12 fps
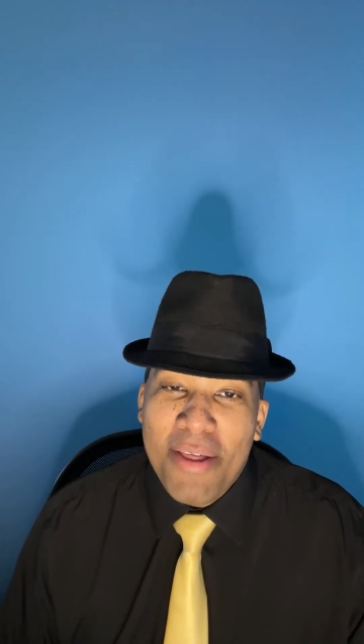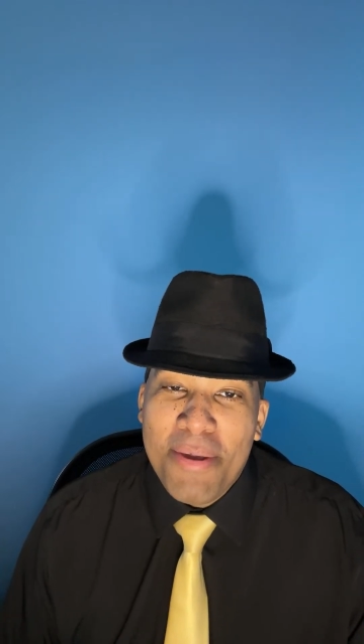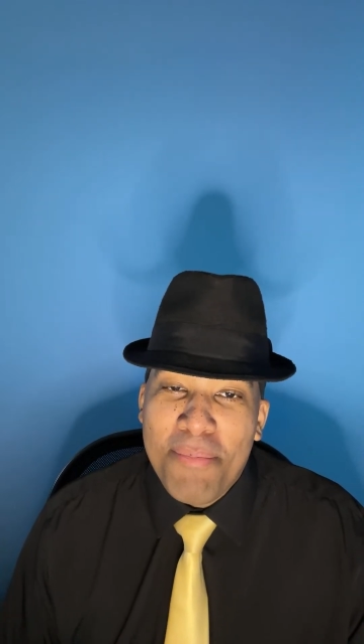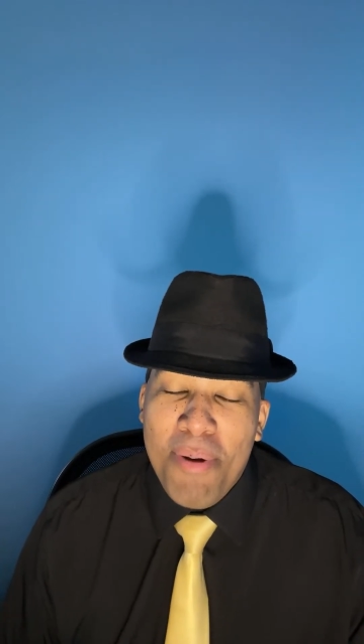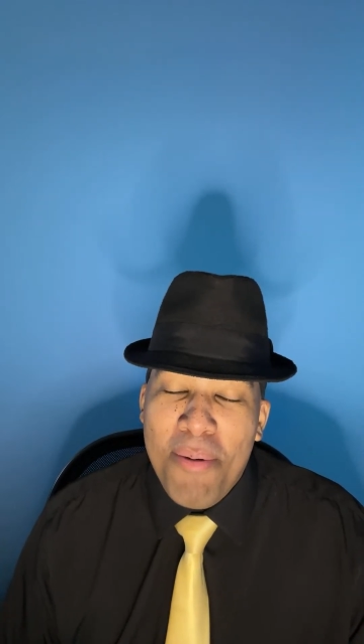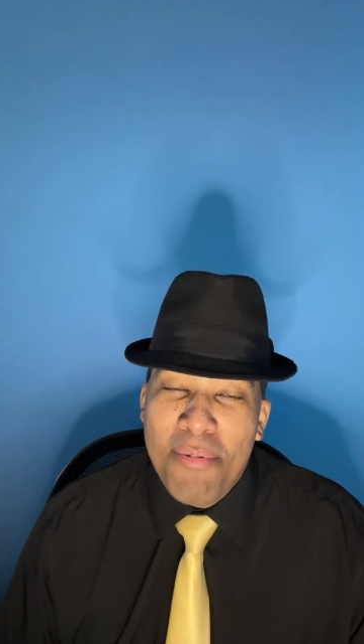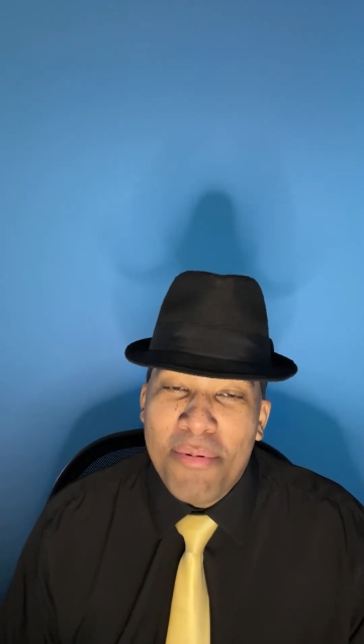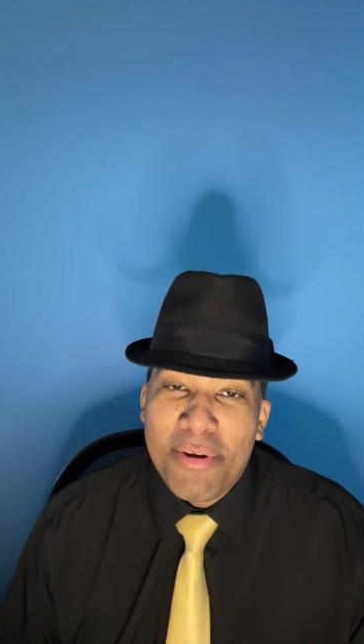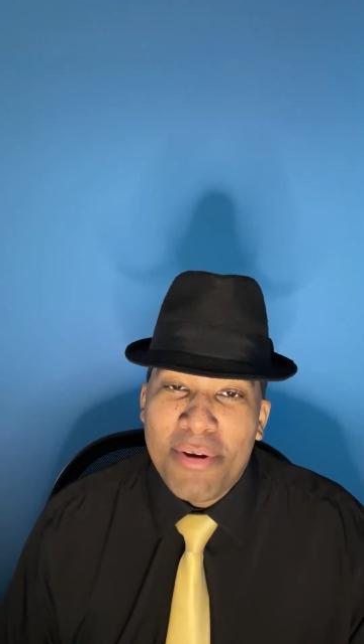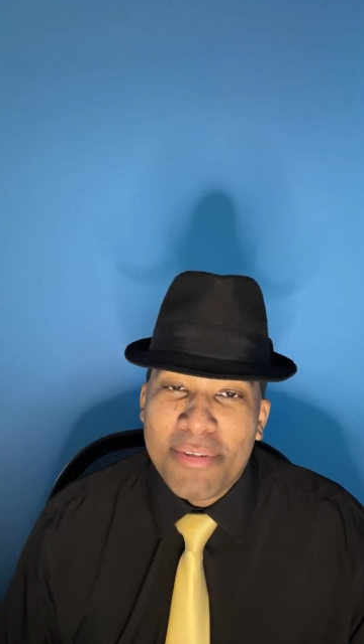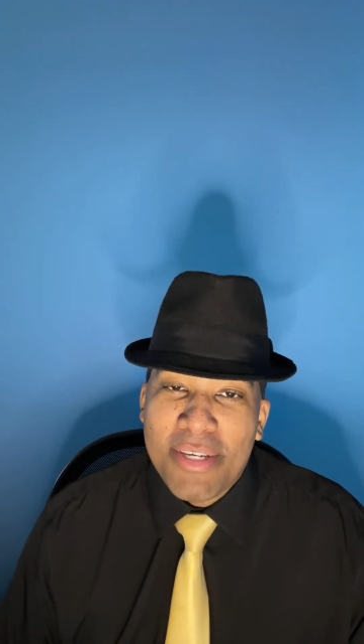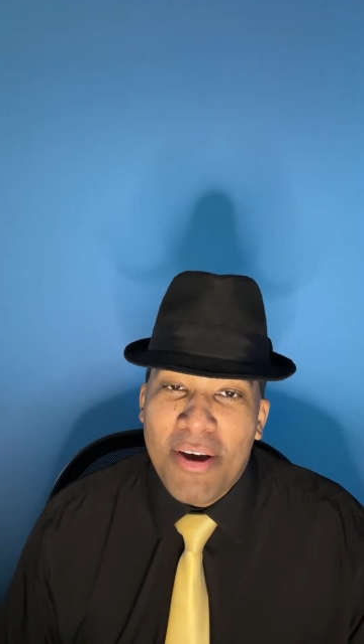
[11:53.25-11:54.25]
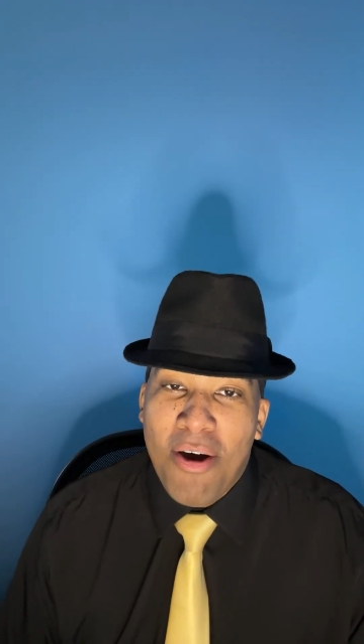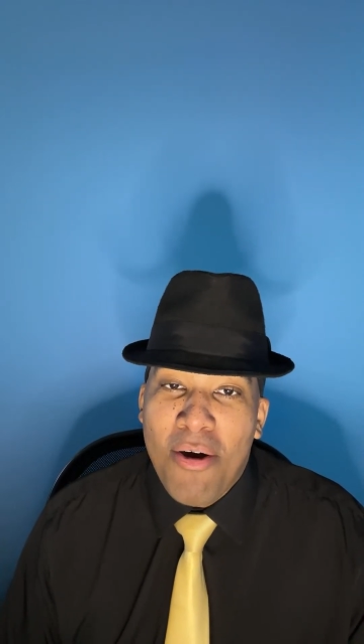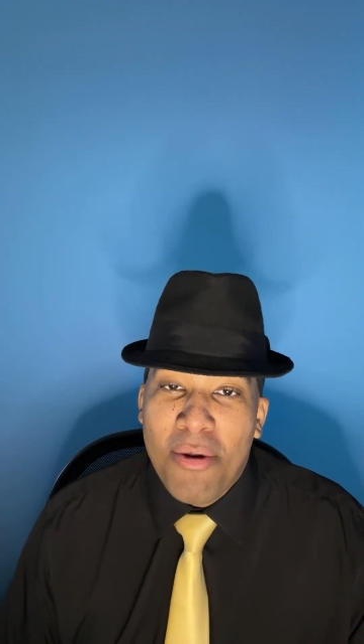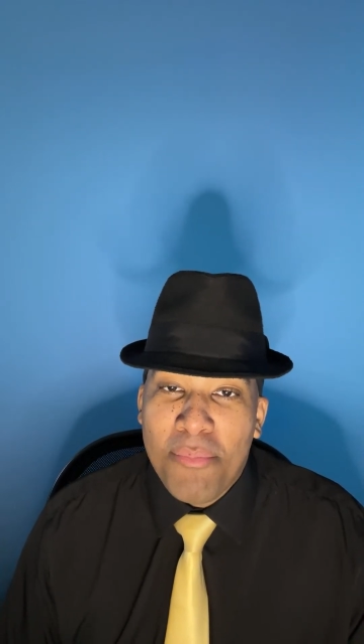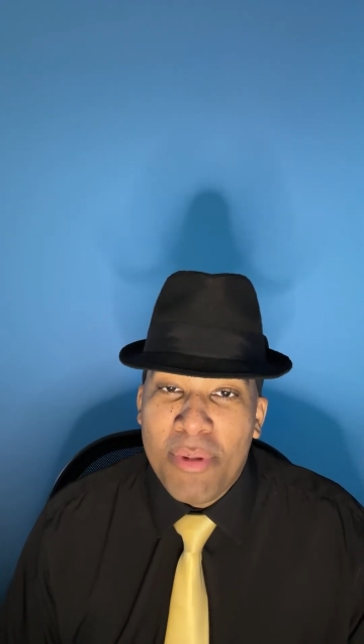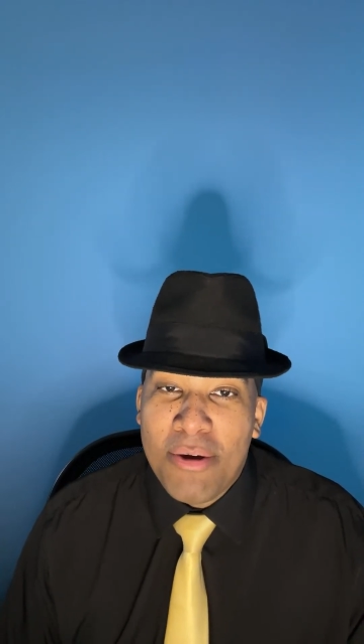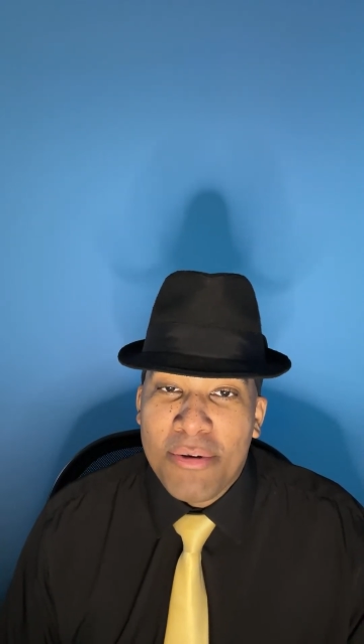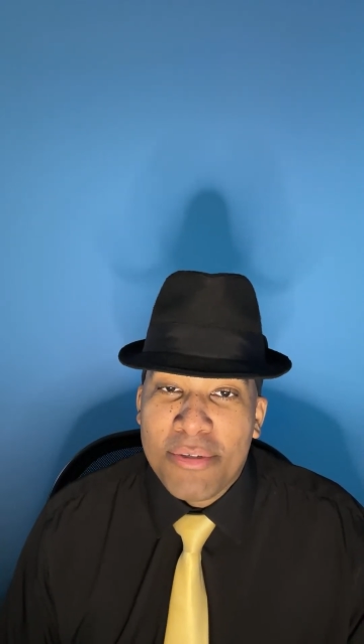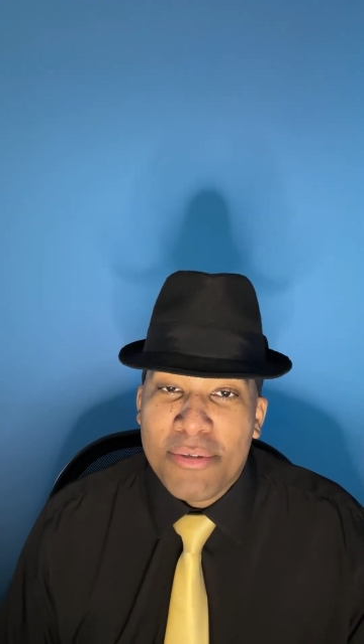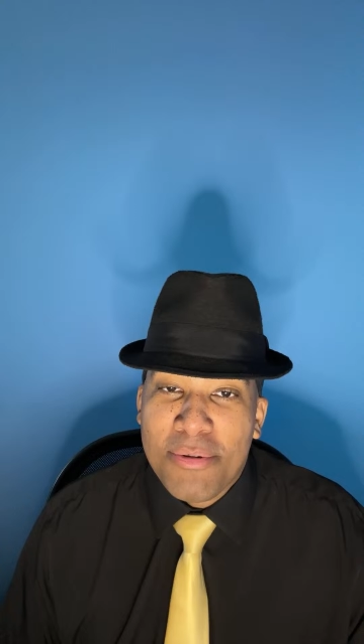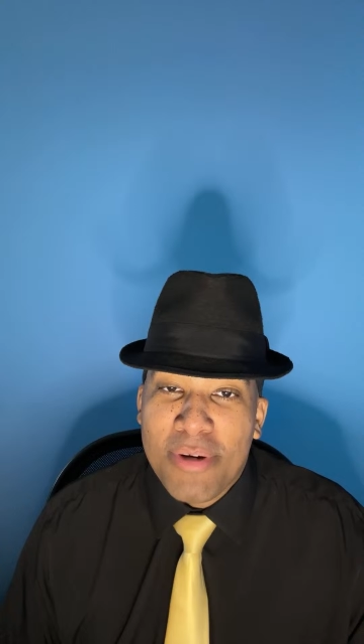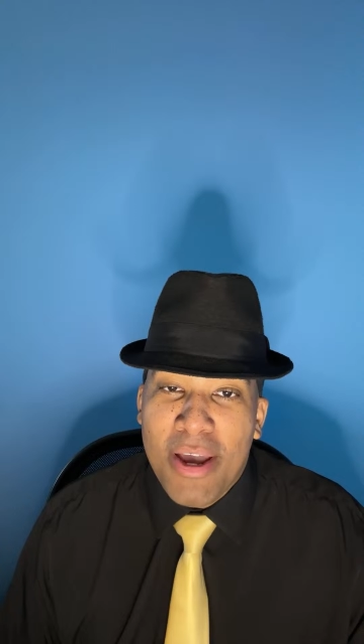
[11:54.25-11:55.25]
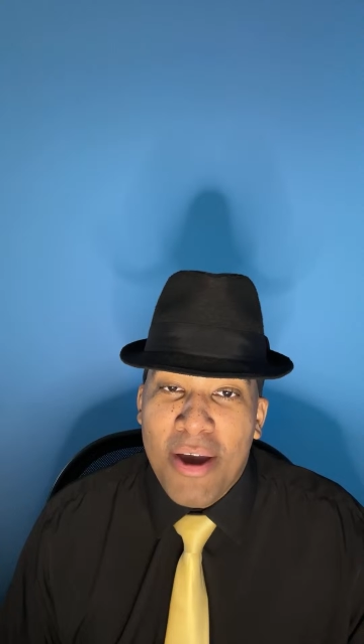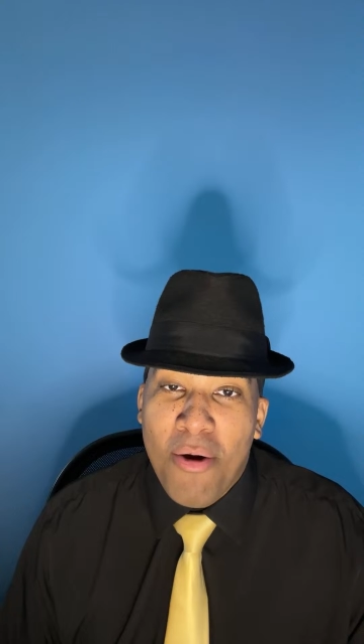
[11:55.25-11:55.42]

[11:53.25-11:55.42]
think people, say, oh, the Migos is doing that.